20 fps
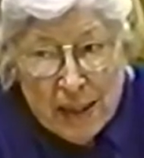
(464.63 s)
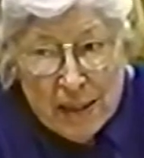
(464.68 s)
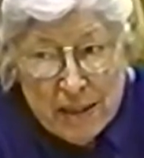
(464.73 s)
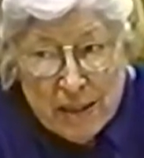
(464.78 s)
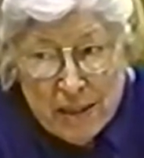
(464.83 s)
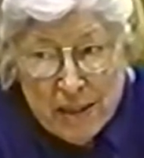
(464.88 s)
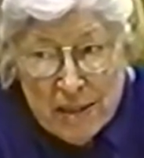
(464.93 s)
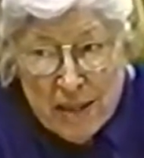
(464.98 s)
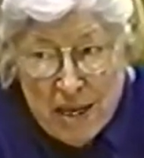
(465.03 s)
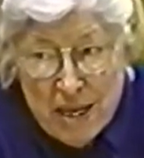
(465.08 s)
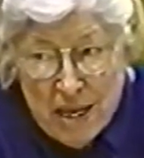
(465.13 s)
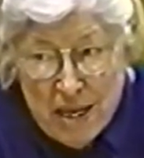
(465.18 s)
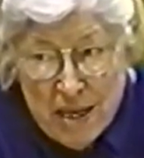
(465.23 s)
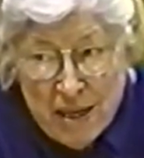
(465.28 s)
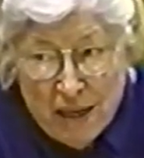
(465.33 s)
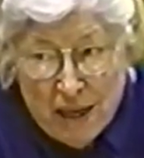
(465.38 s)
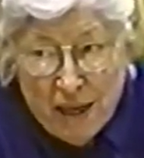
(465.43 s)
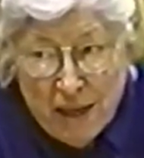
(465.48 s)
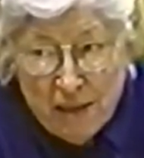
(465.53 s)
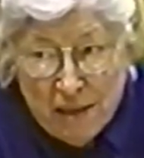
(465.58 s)
And
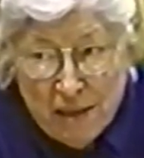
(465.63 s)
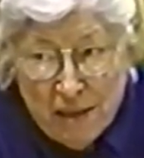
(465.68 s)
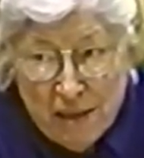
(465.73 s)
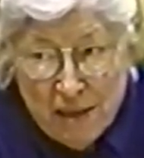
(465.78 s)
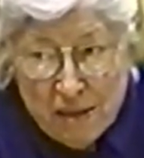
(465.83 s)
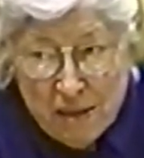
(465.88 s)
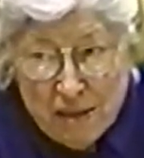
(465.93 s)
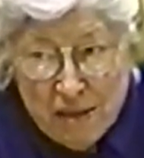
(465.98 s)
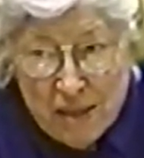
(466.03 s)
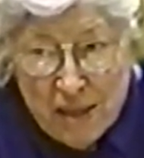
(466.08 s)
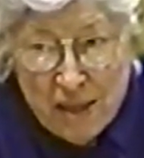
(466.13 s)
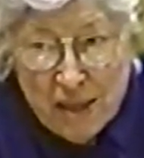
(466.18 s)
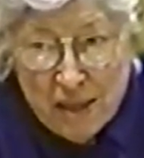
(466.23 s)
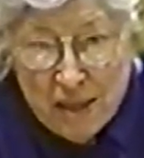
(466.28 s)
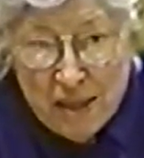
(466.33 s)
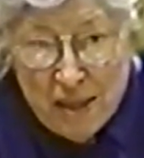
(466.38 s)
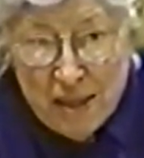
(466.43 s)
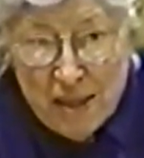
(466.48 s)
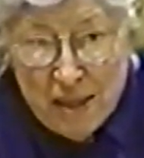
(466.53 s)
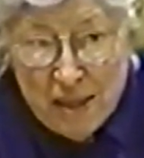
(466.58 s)
today, I think that
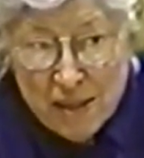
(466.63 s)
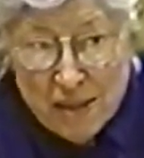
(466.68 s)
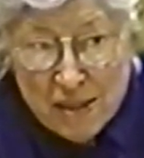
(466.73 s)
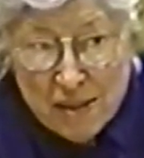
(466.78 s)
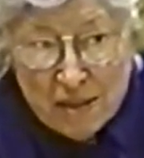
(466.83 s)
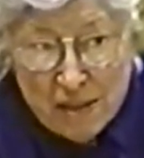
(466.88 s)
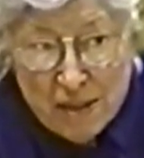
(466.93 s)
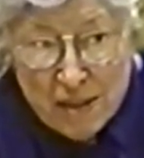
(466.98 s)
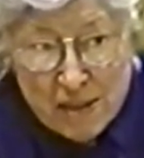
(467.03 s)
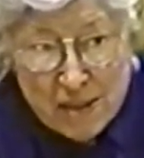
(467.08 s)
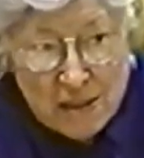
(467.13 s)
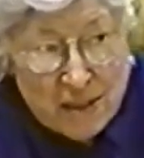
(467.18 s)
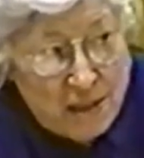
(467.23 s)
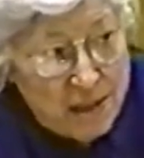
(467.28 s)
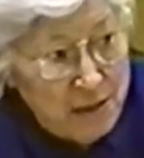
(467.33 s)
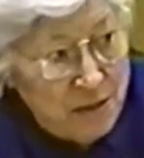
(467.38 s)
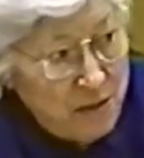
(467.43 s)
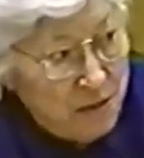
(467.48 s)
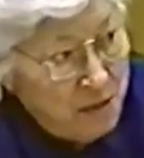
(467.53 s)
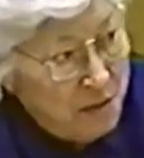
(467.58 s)
dignity is on the
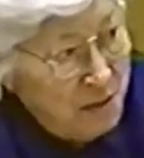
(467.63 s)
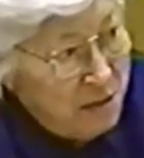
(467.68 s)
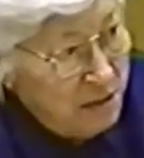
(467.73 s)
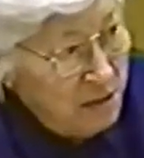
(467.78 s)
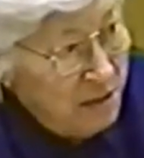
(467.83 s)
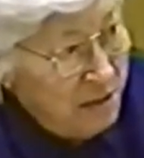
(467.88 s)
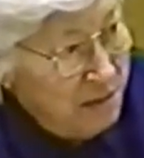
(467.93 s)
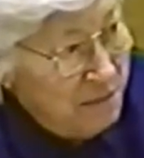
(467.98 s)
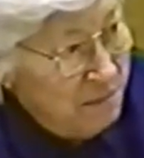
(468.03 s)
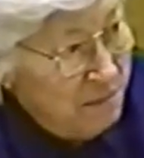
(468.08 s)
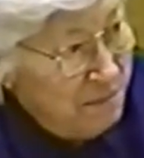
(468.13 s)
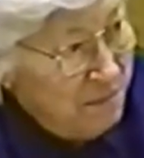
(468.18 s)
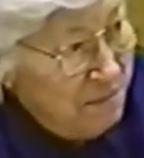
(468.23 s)
side of the hog.